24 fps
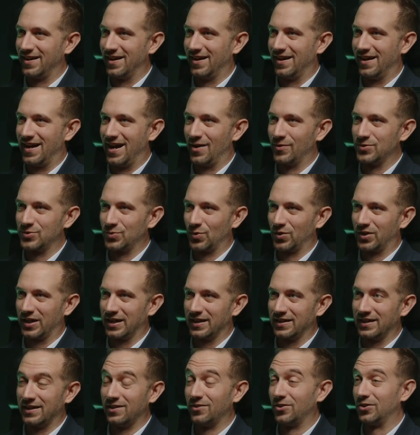I was
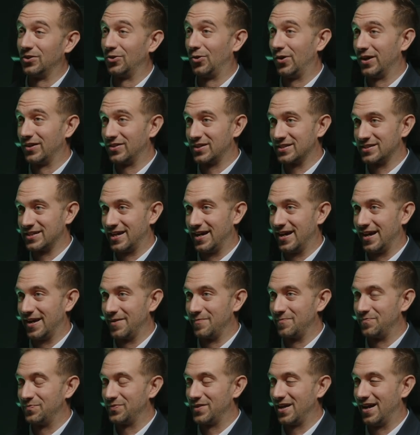working in Illinois at the
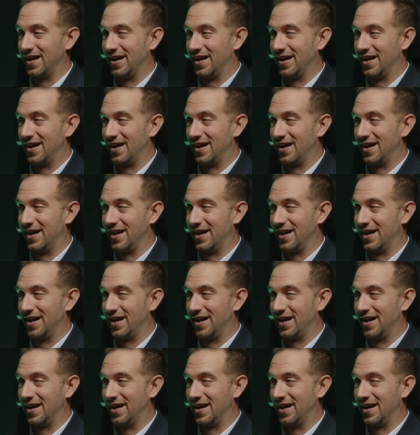time,